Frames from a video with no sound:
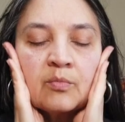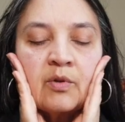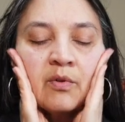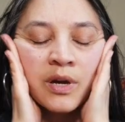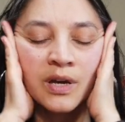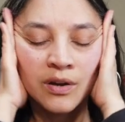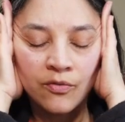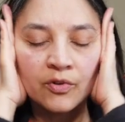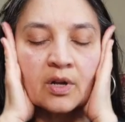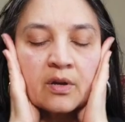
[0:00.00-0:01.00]
movement right here
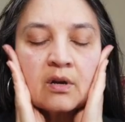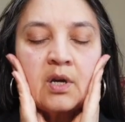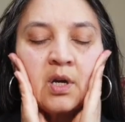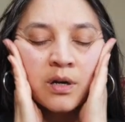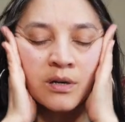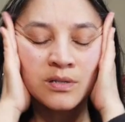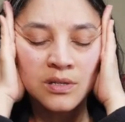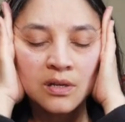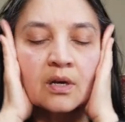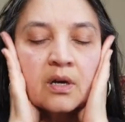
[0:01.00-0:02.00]
in front of your
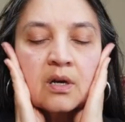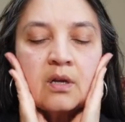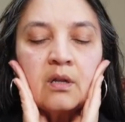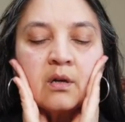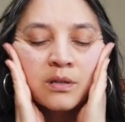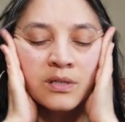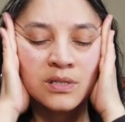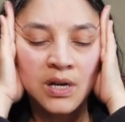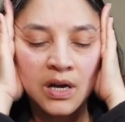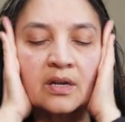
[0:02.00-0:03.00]
ears, along the
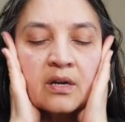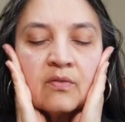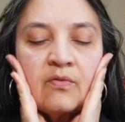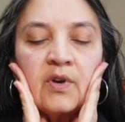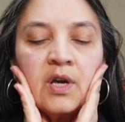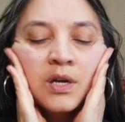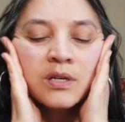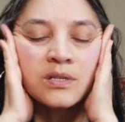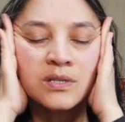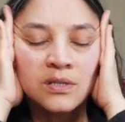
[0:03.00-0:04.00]
side of your
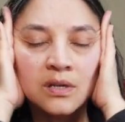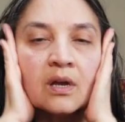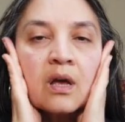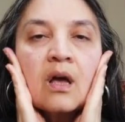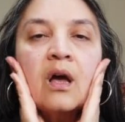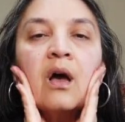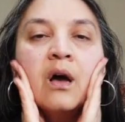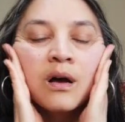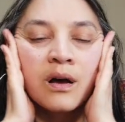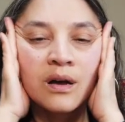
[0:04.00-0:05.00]
face.
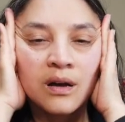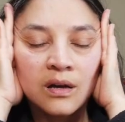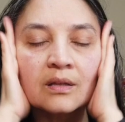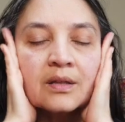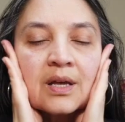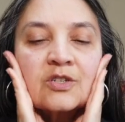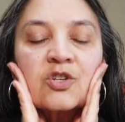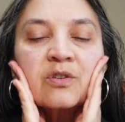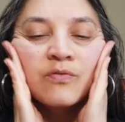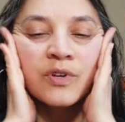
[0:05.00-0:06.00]
And that
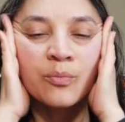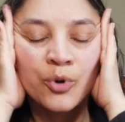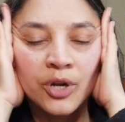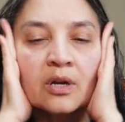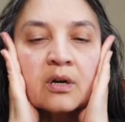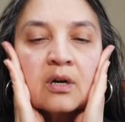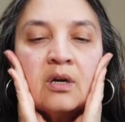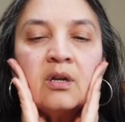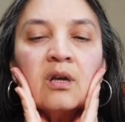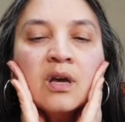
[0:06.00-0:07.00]
should feel pretty
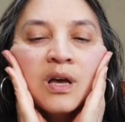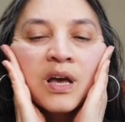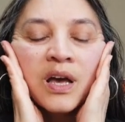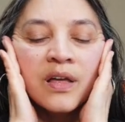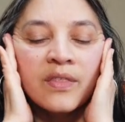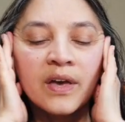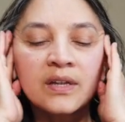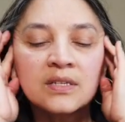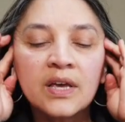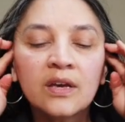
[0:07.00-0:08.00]
good. And
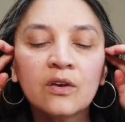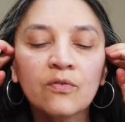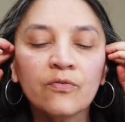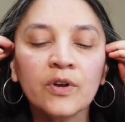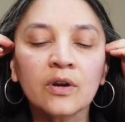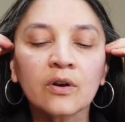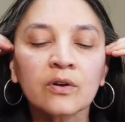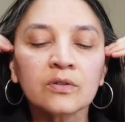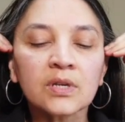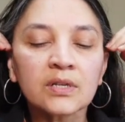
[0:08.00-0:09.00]
then take your
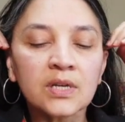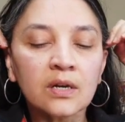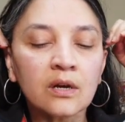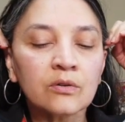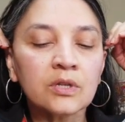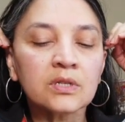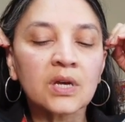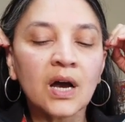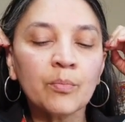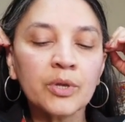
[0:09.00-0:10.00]
fingers and go to the
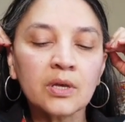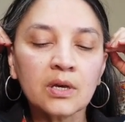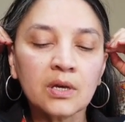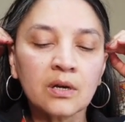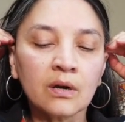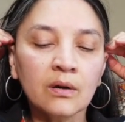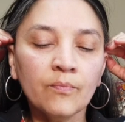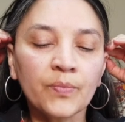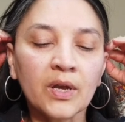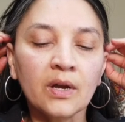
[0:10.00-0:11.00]
top of the
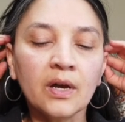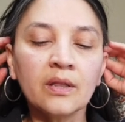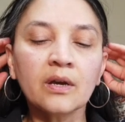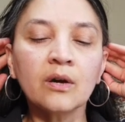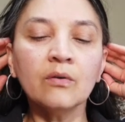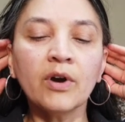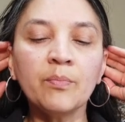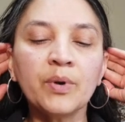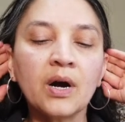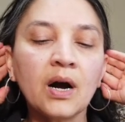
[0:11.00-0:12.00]
ear, and then go
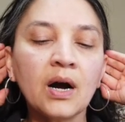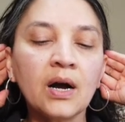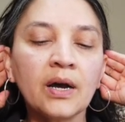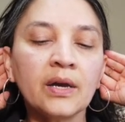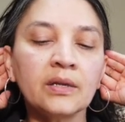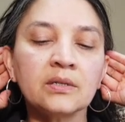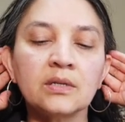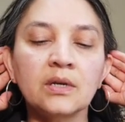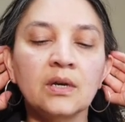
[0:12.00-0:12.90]
right behind